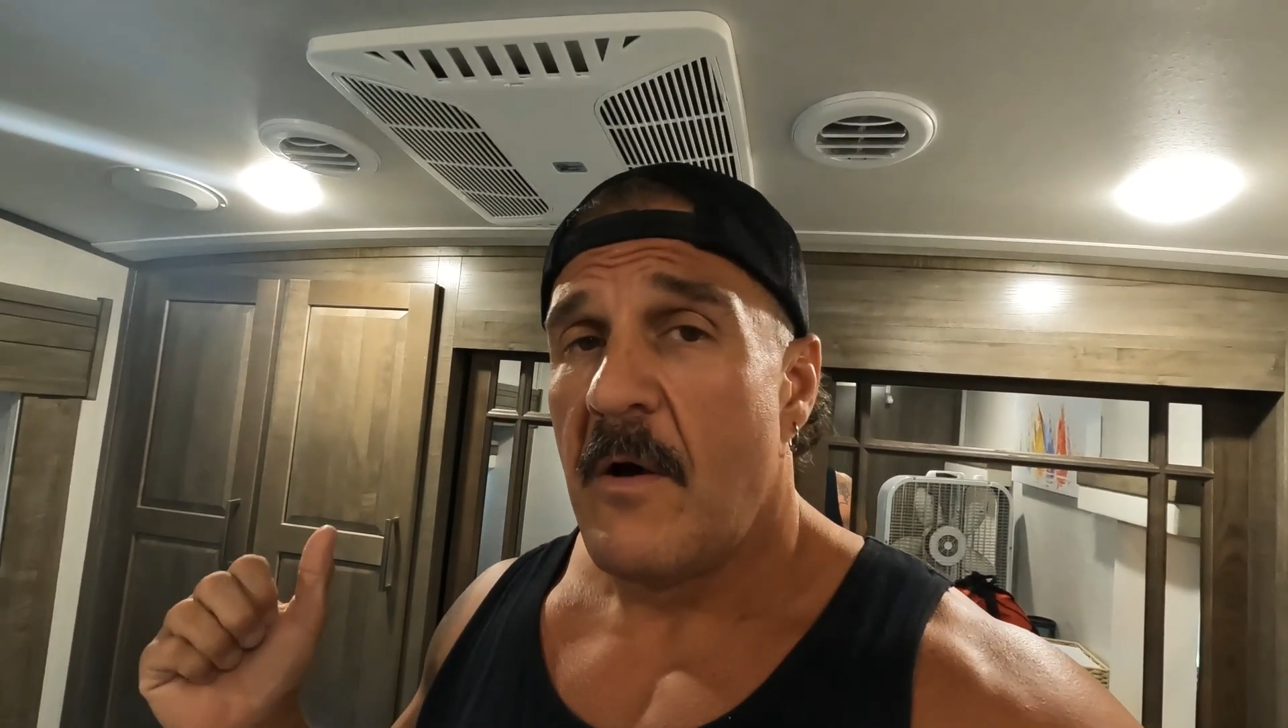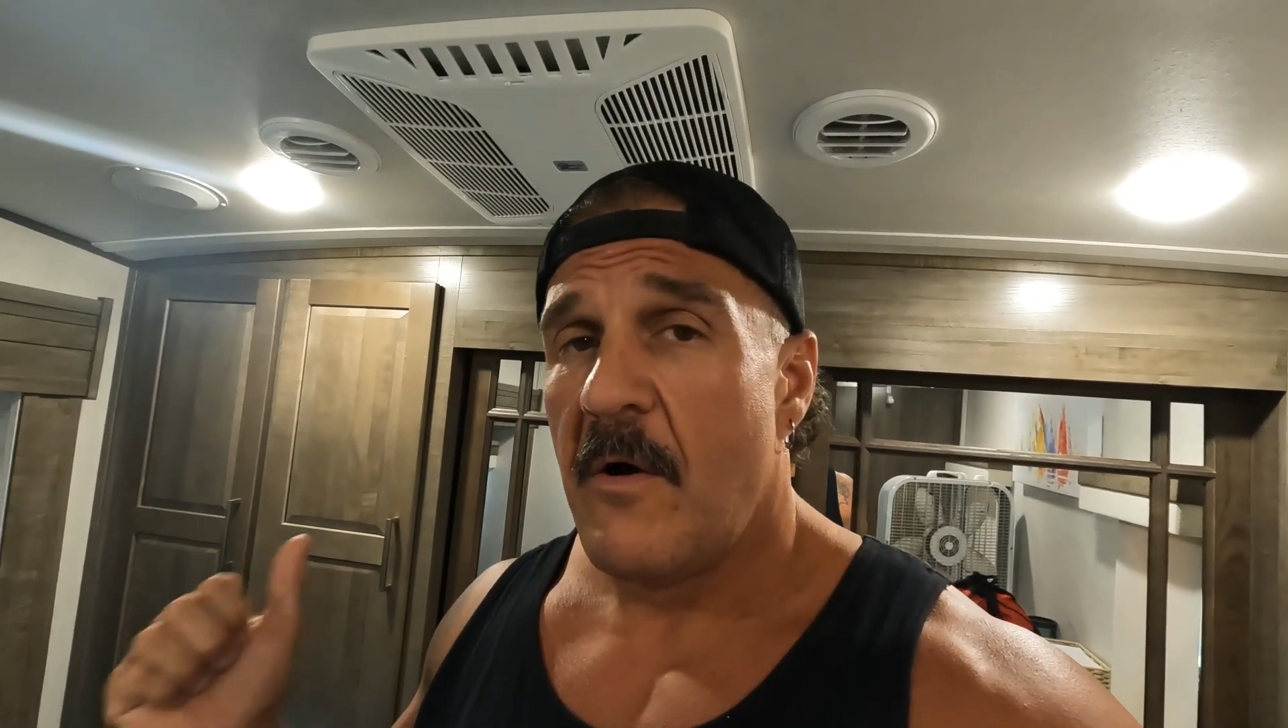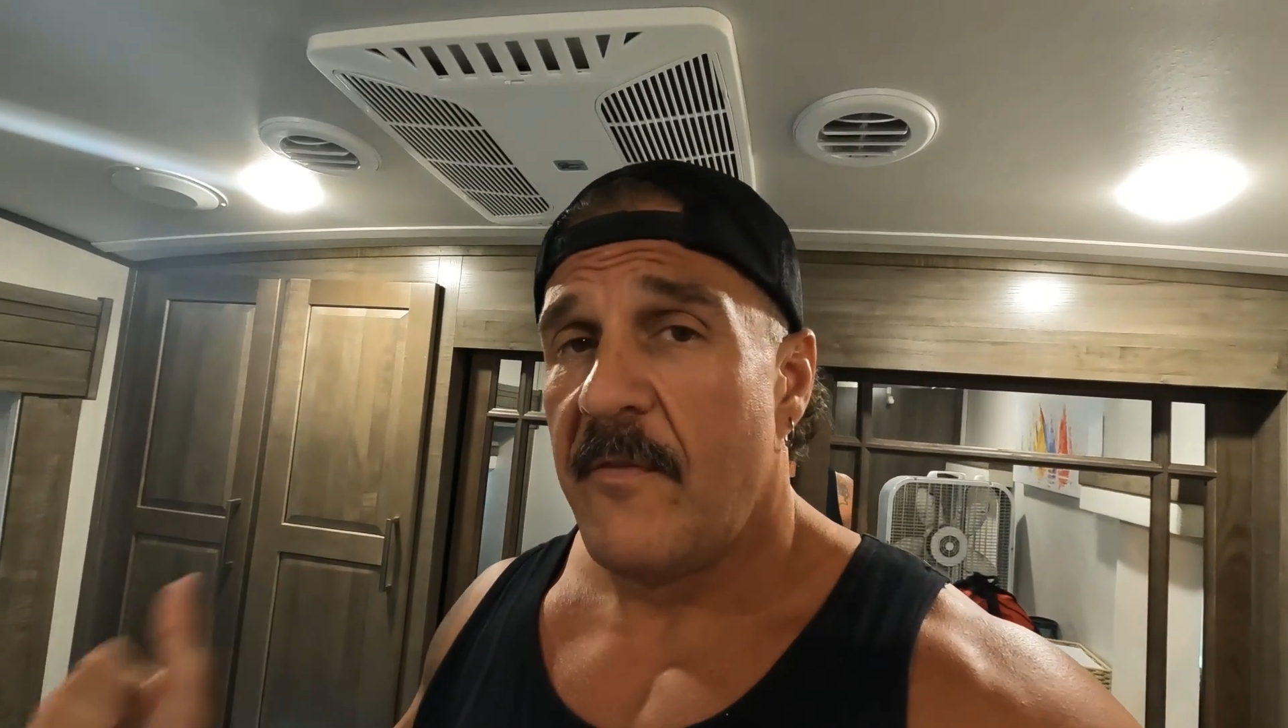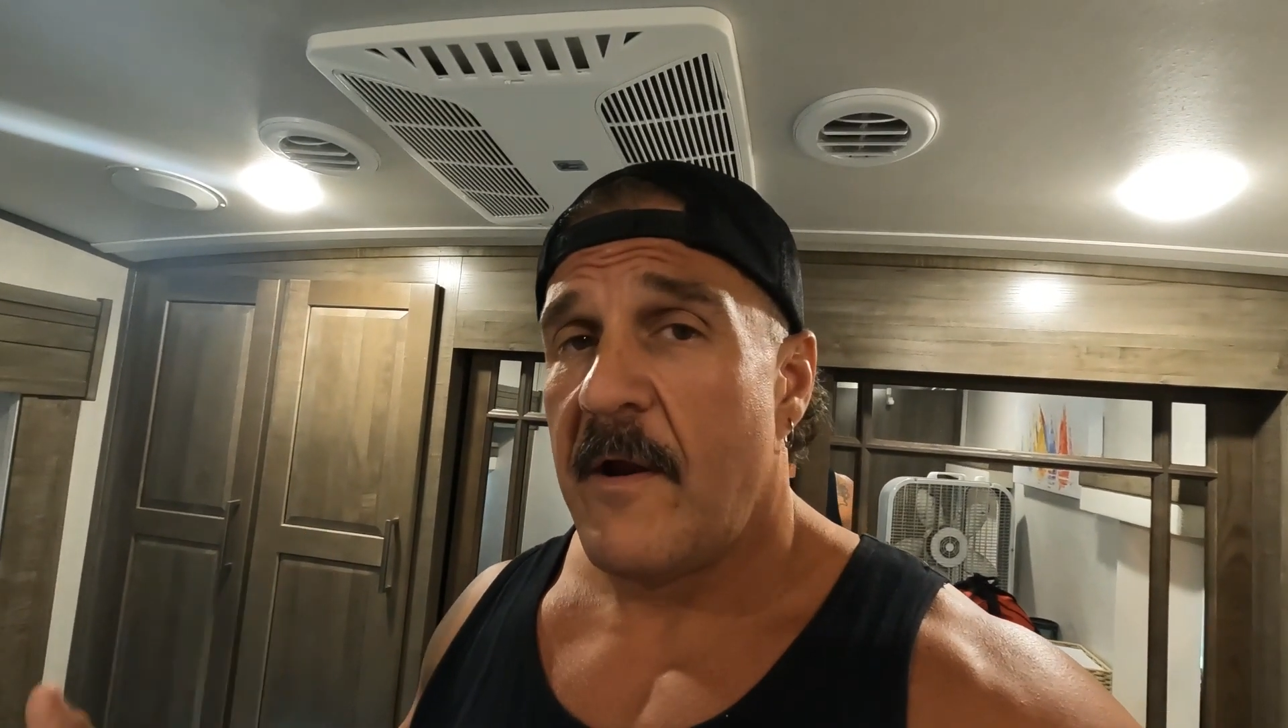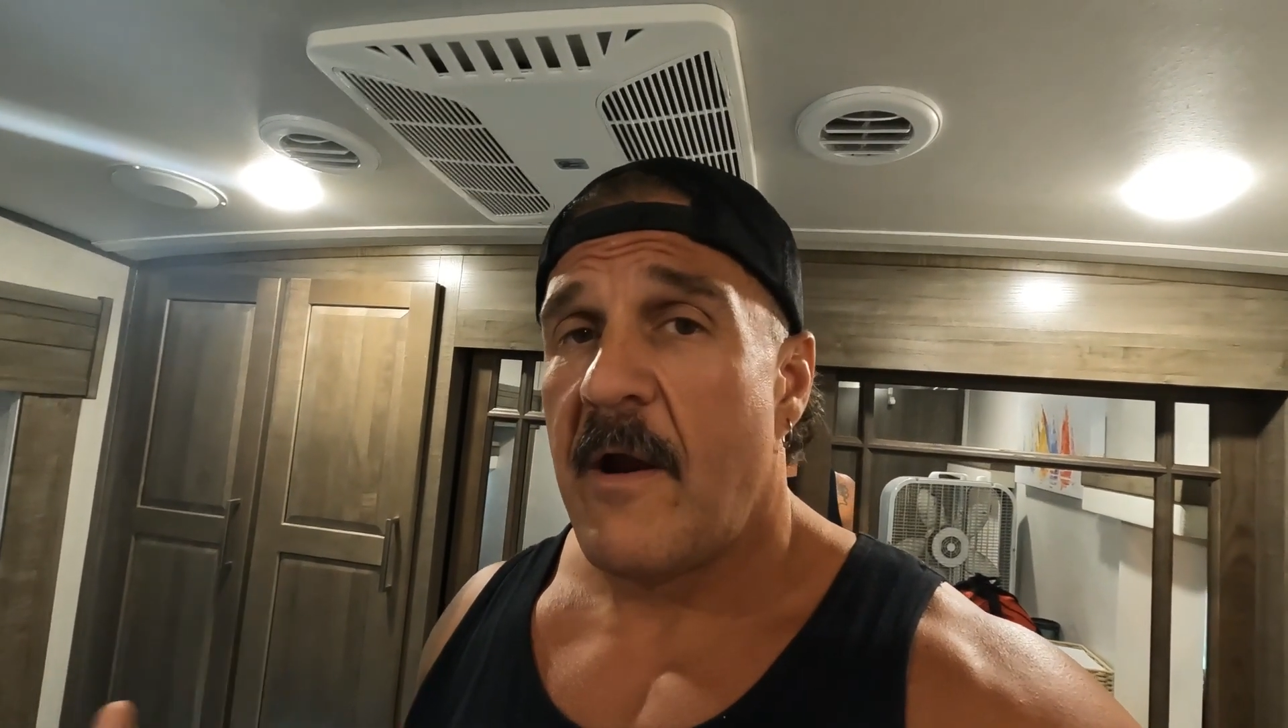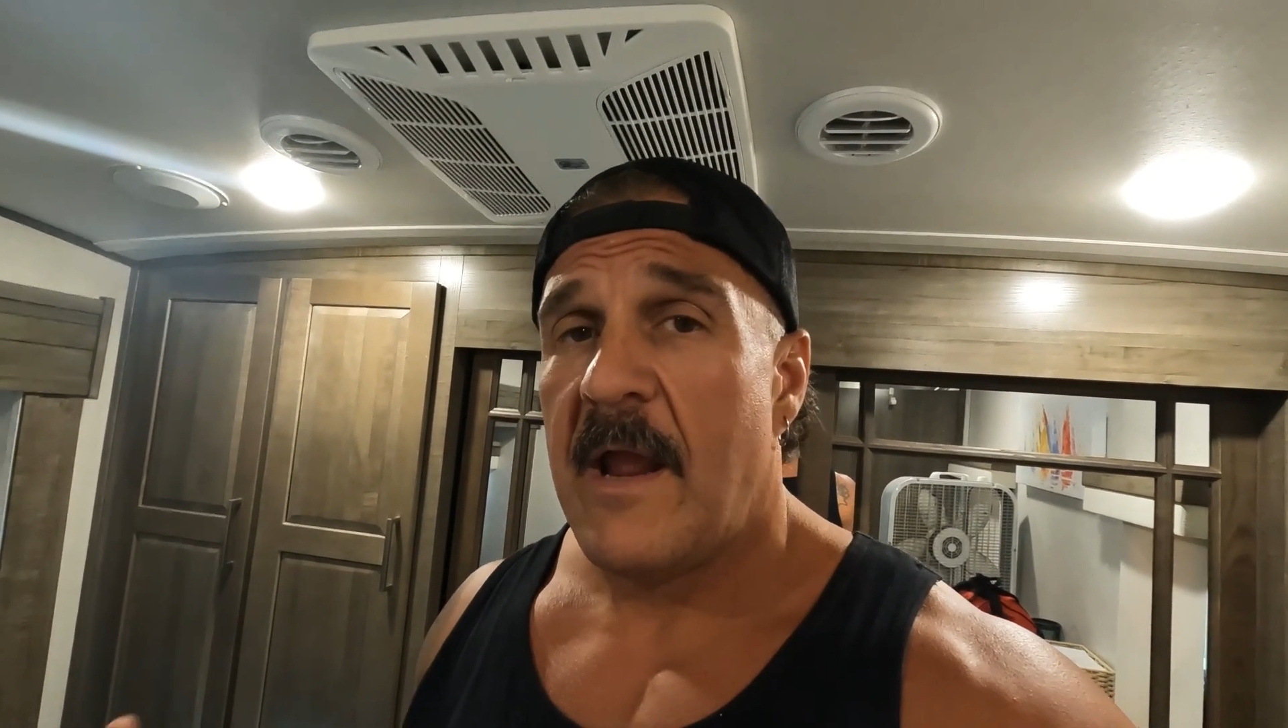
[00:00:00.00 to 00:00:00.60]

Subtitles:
on their